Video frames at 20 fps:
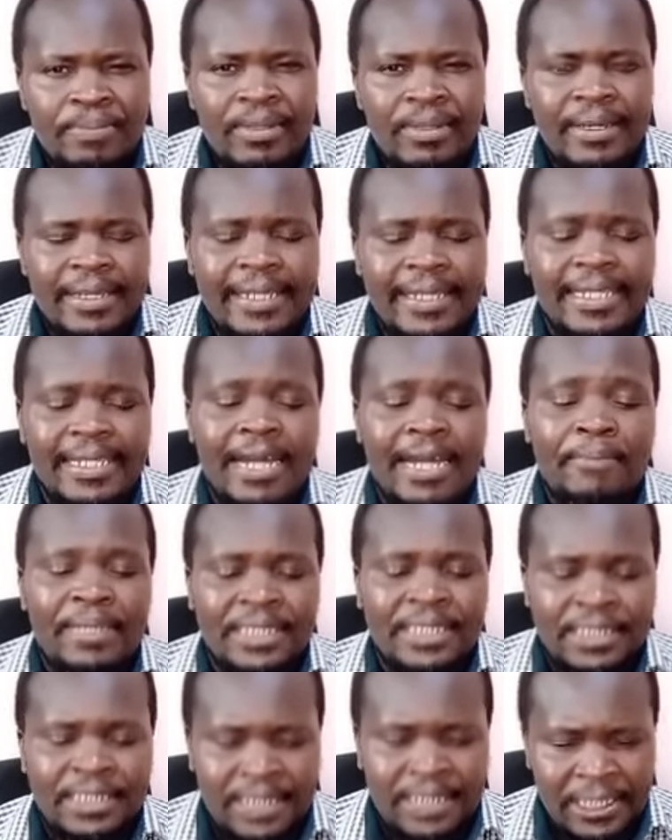
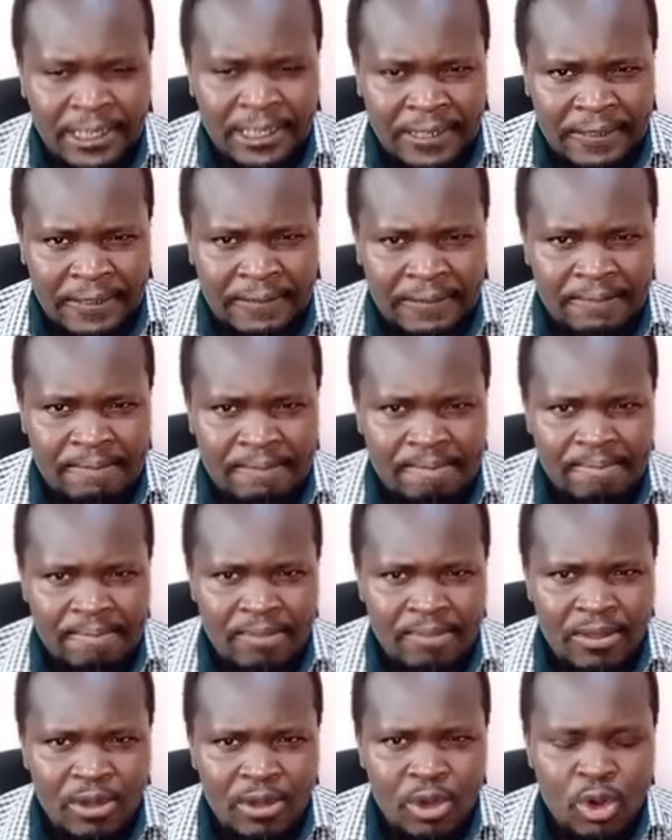incapacitation,
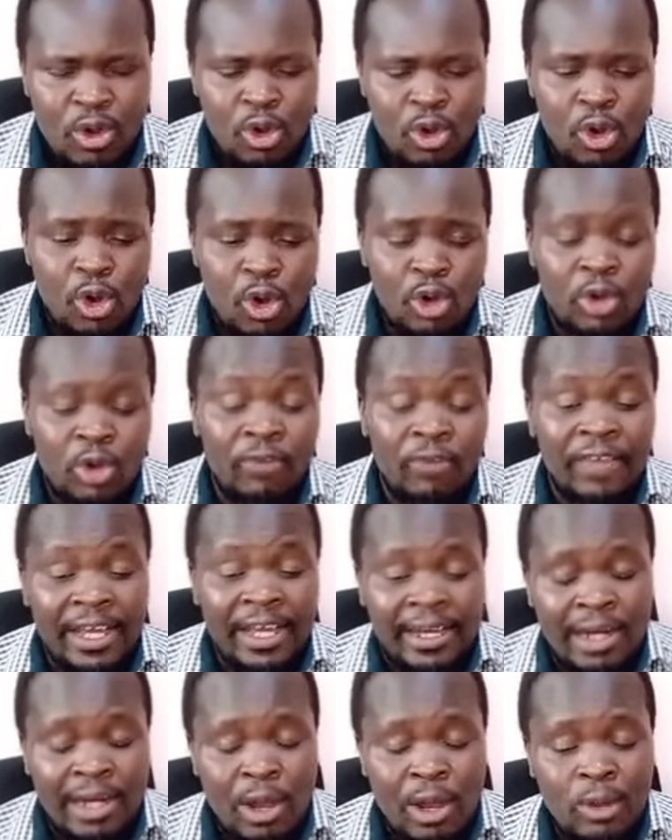or on the
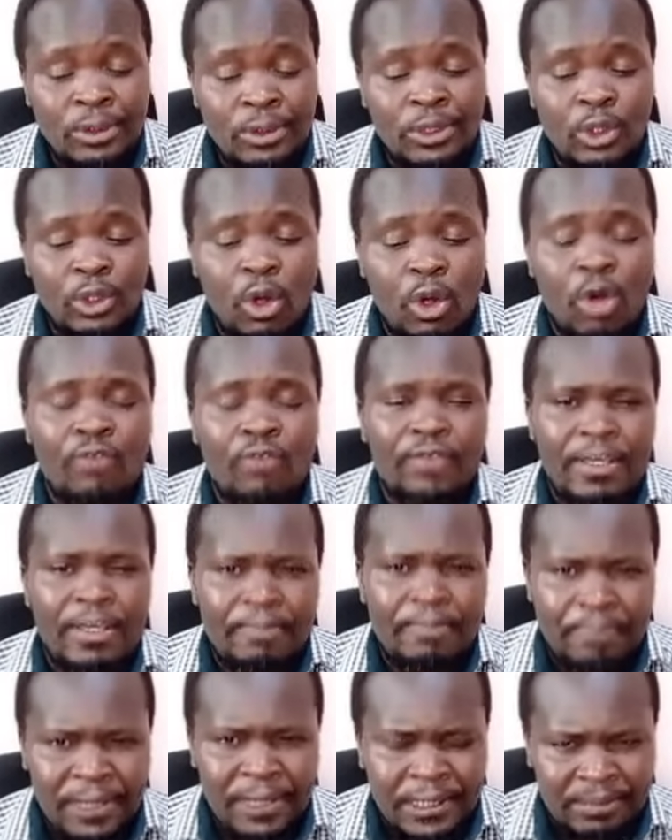grounds of
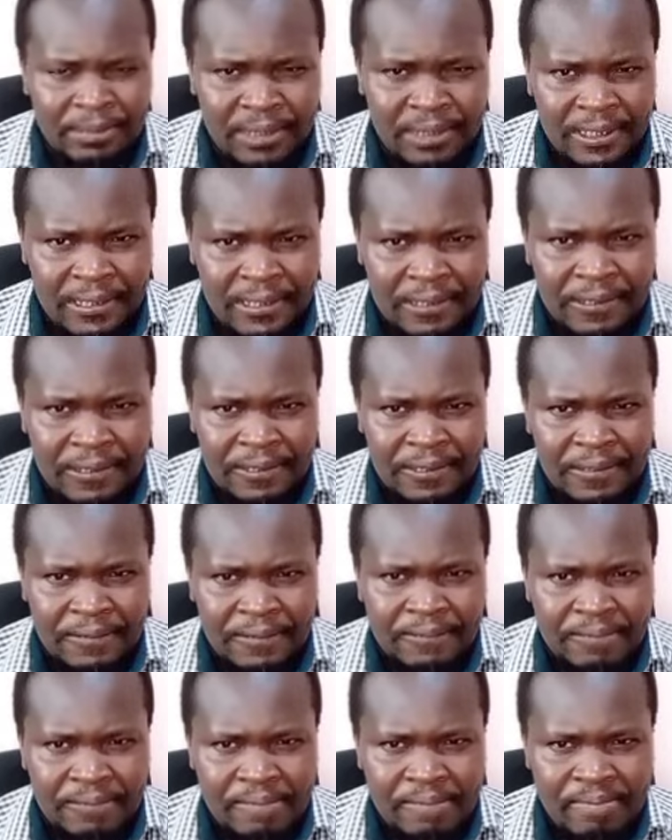impeachment.
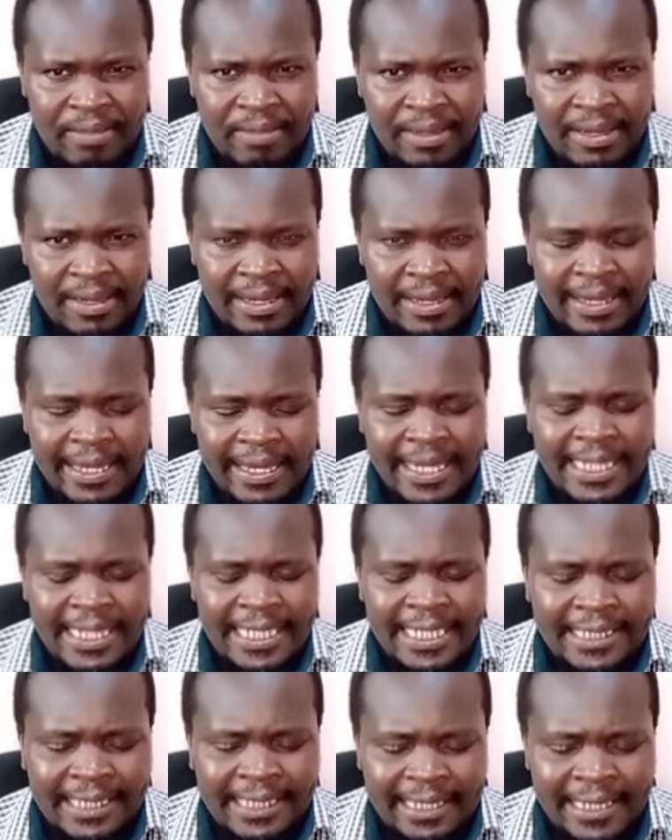And
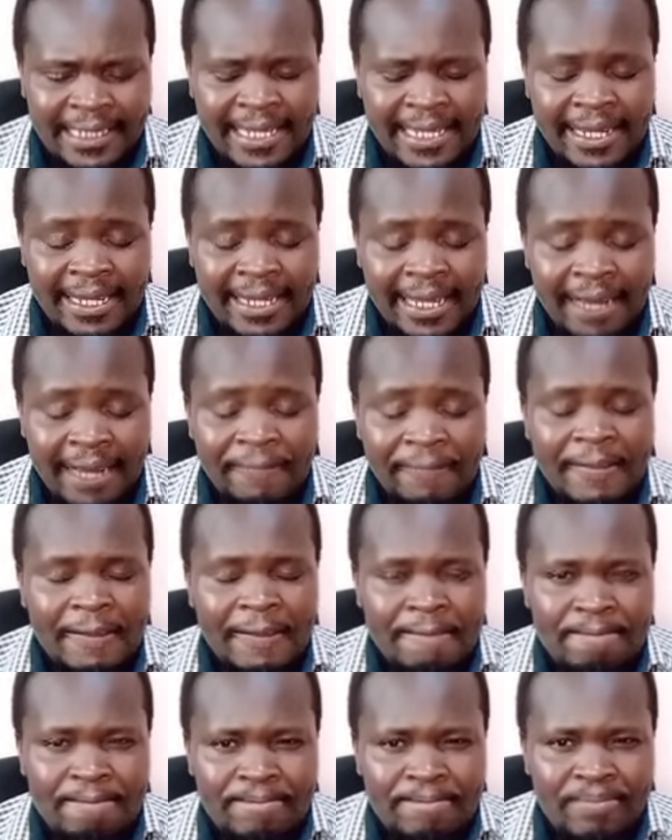it's clear
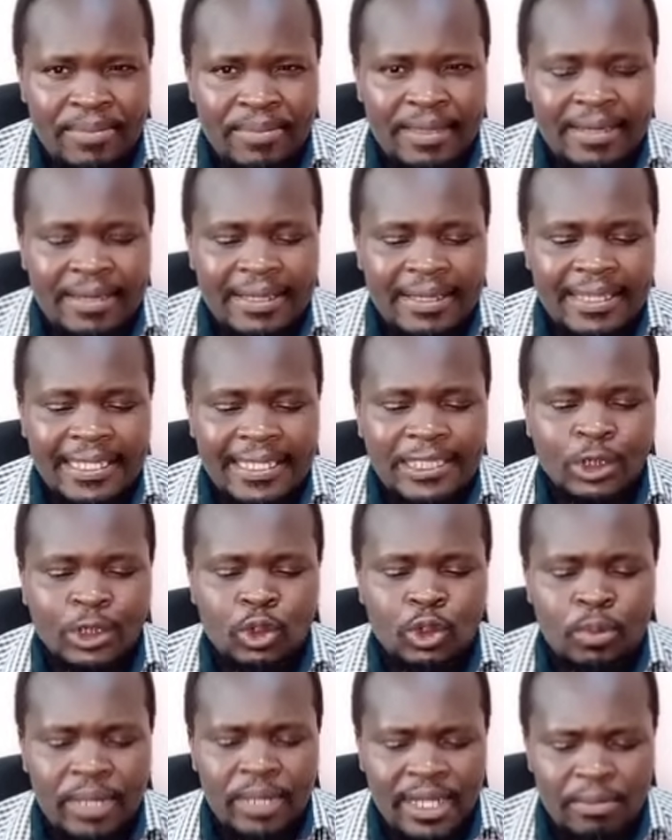Rigathi is
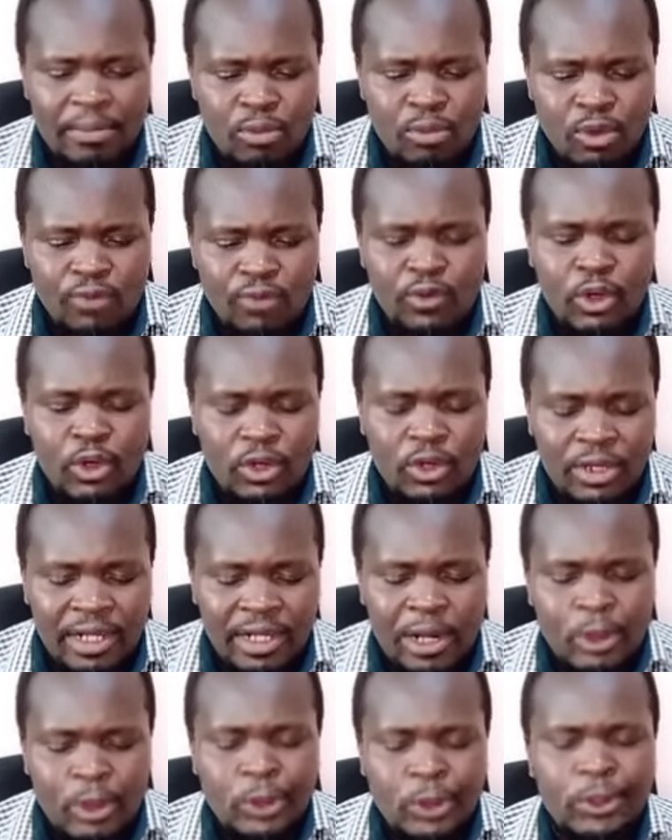to be removed on
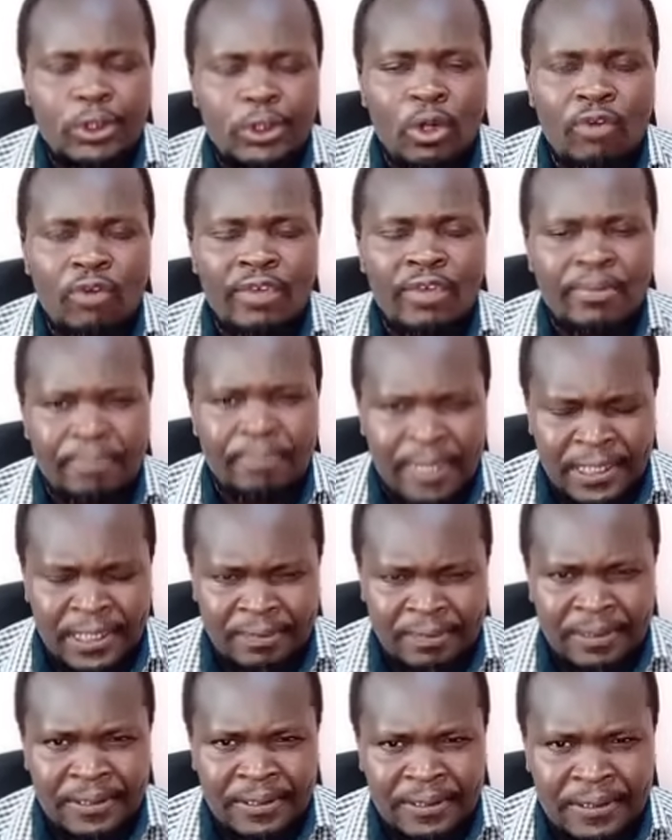grounds of
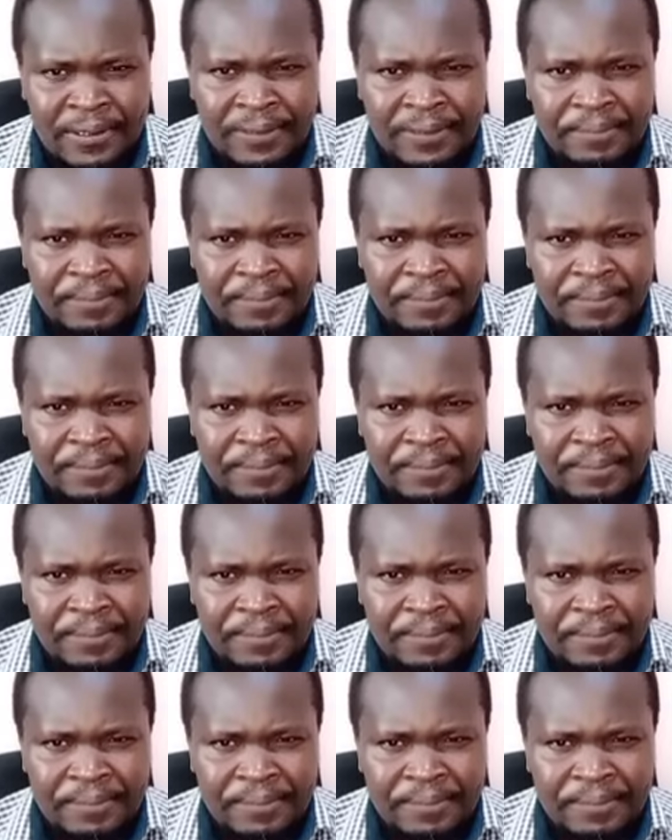impeachment.